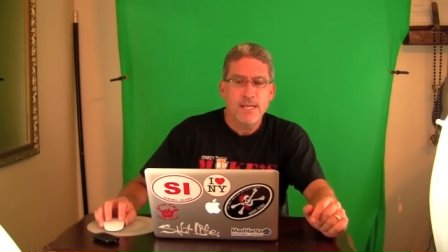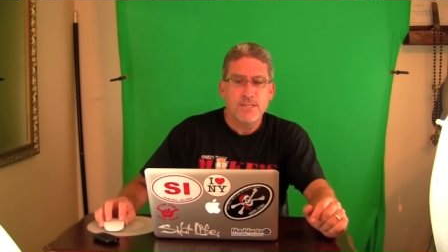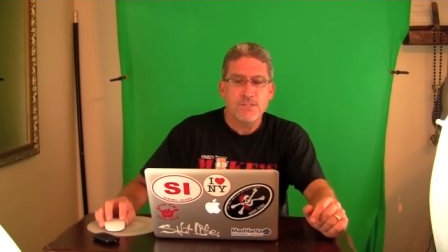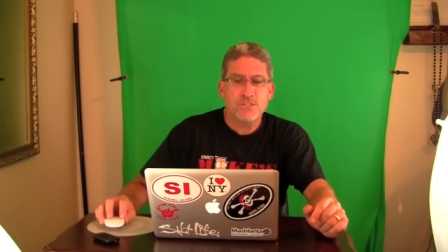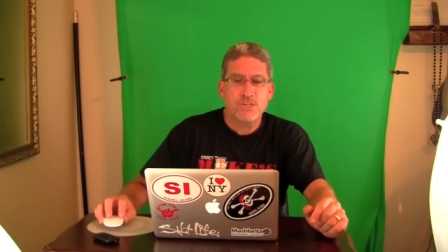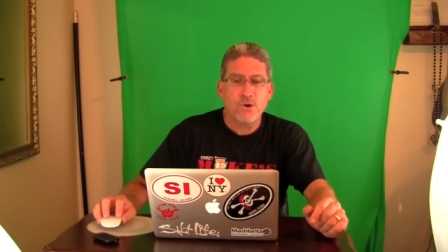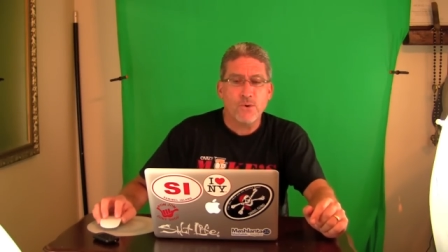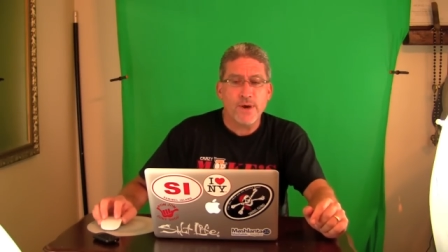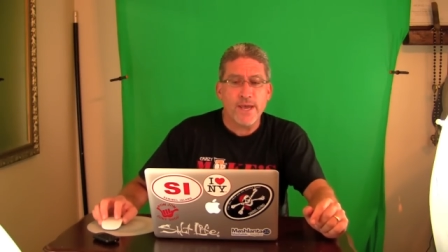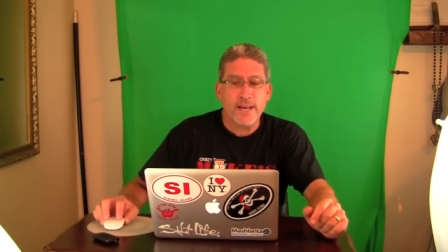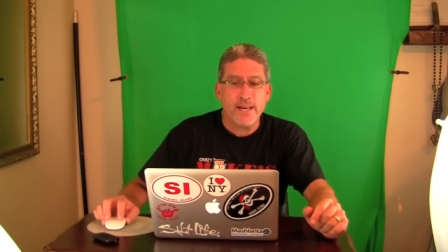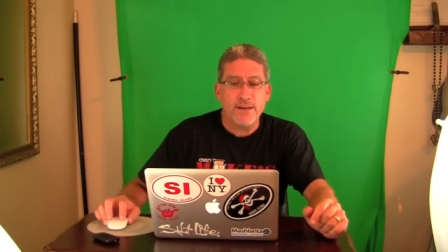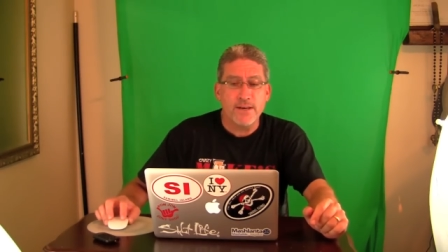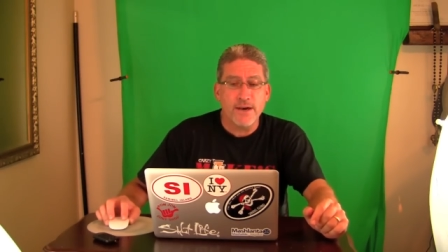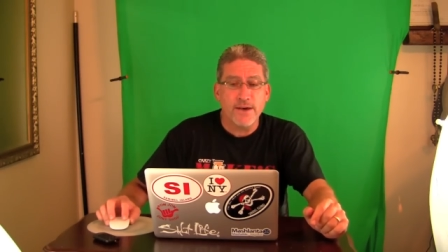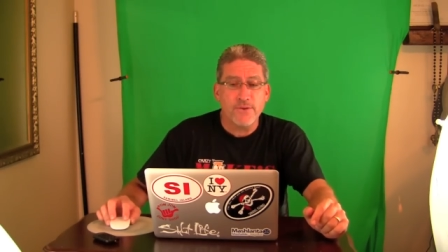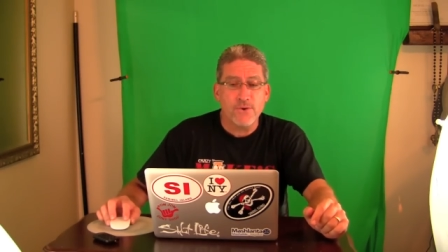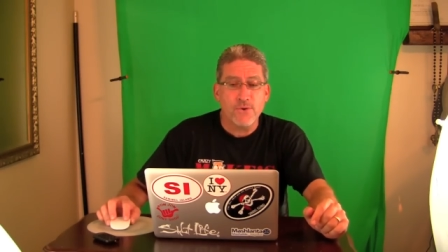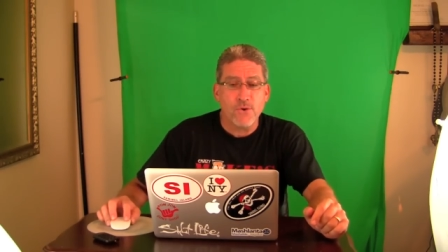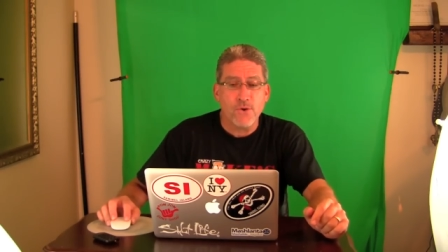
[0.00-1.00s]
Let's go ahead.
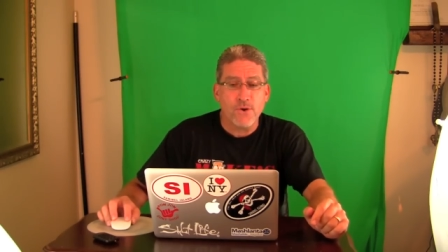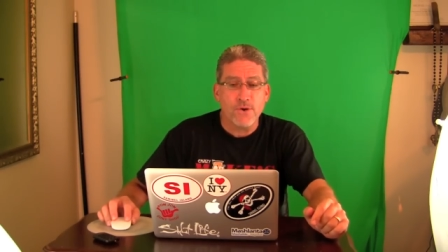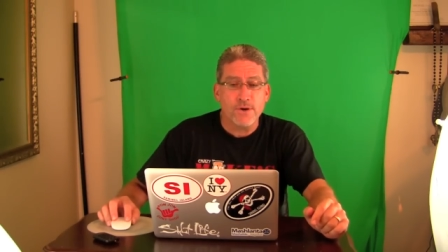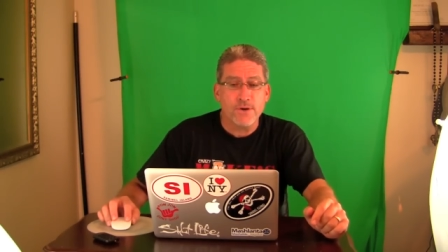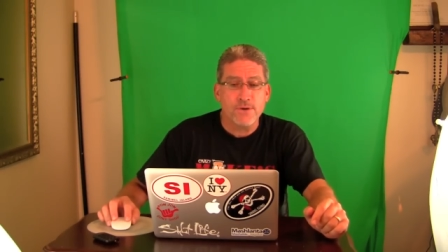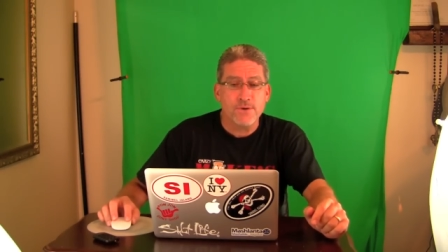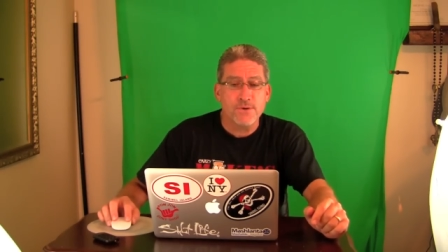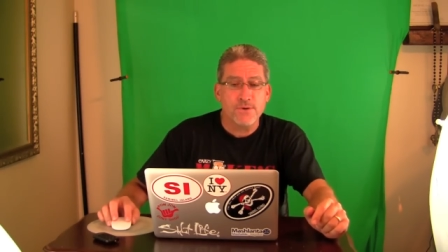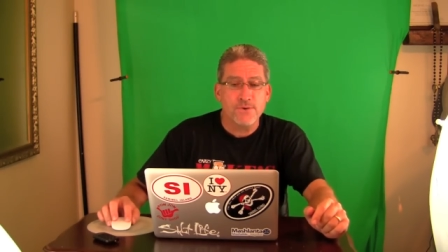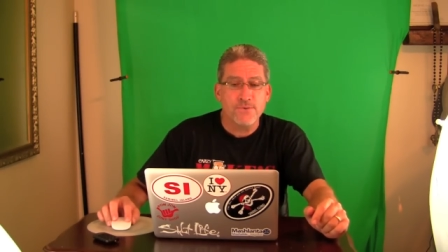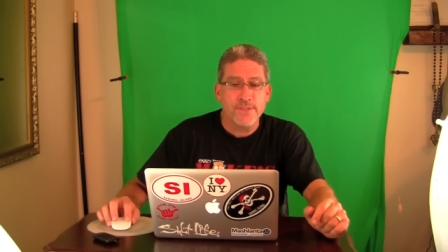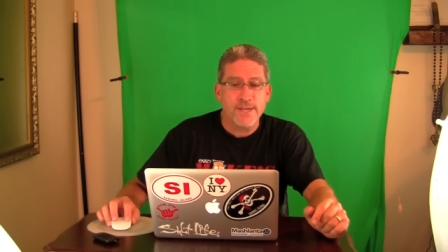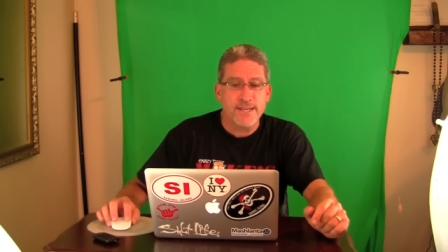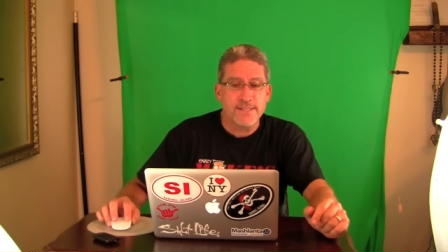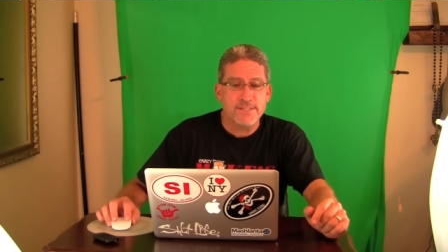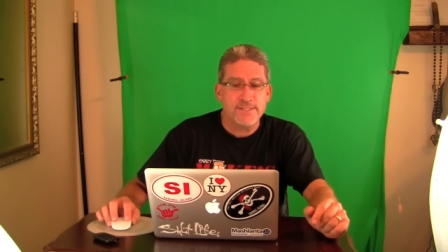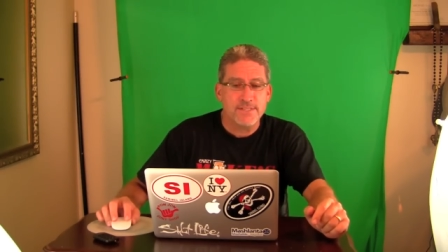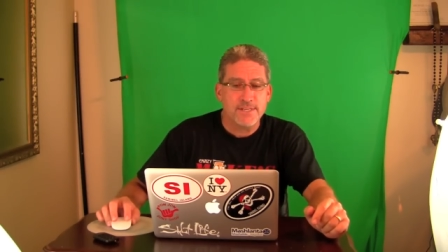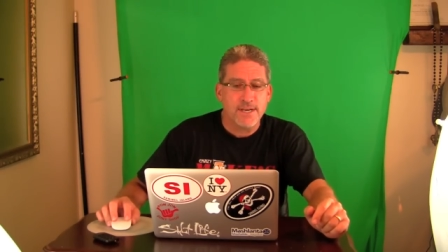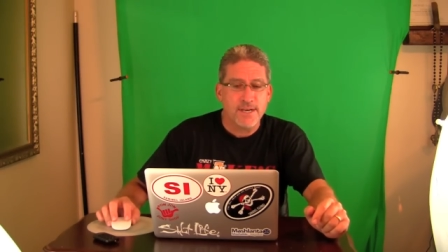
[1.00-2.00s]
Another article
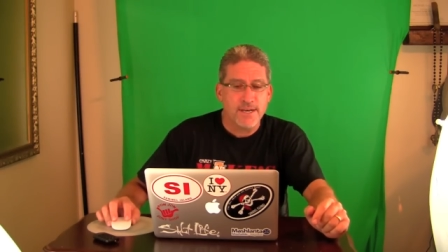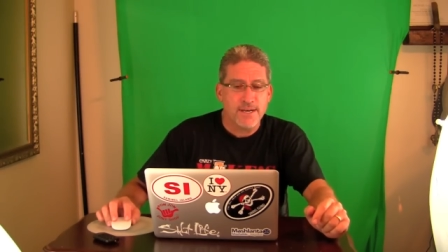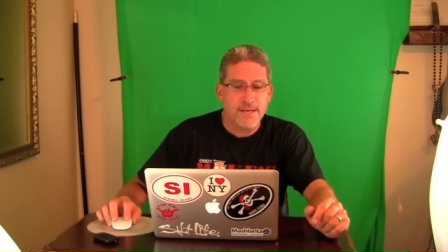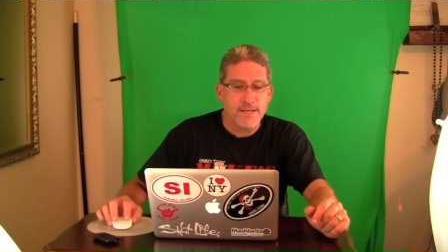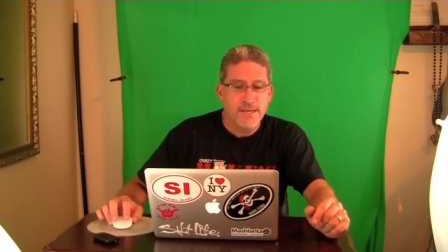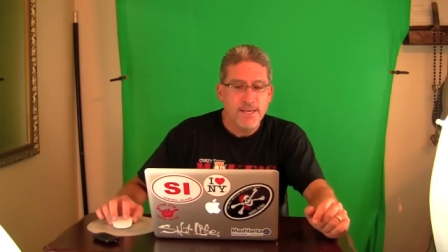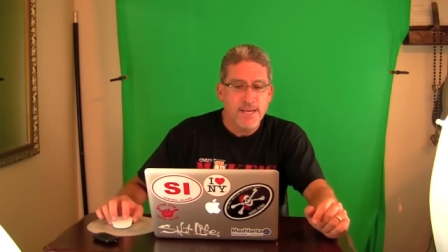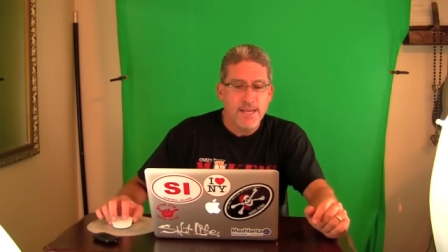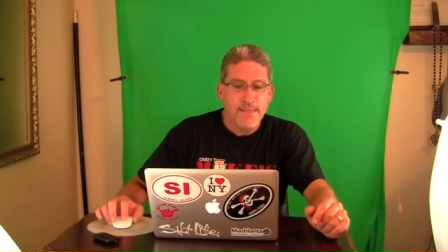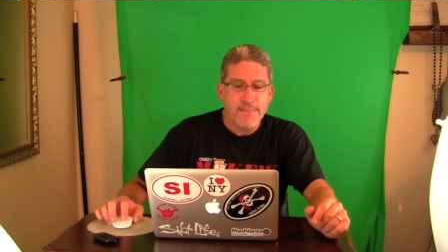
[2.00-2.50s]
that's uh,